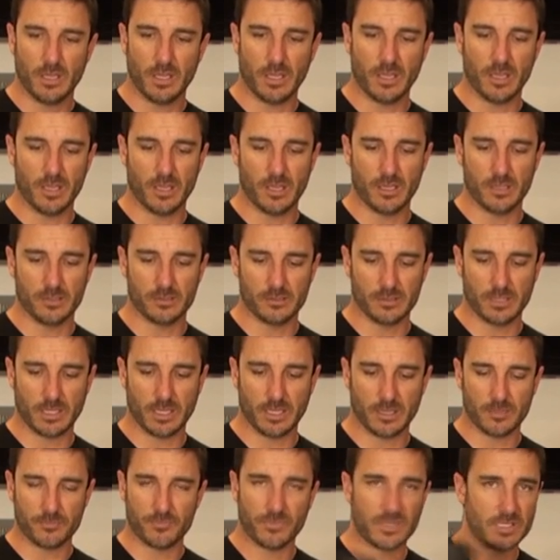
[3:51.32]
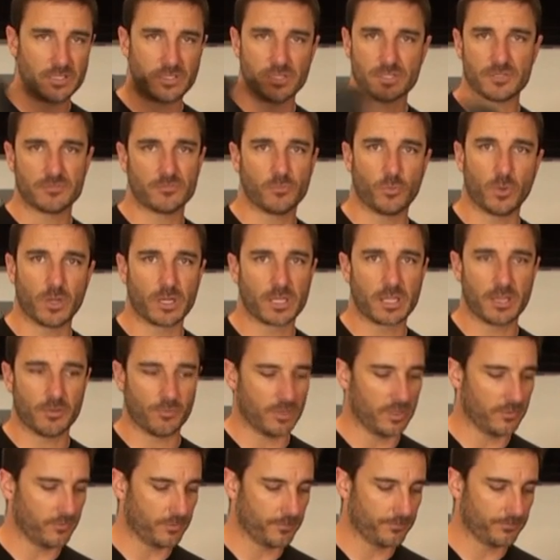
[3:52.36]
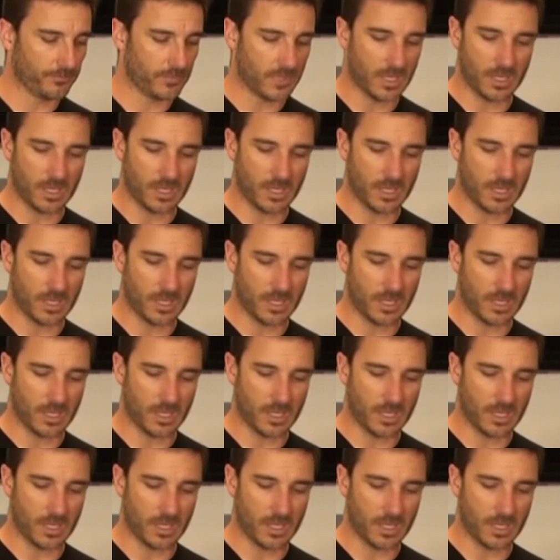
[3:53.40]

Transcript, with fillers: uh, uh, they just want to get rid of them.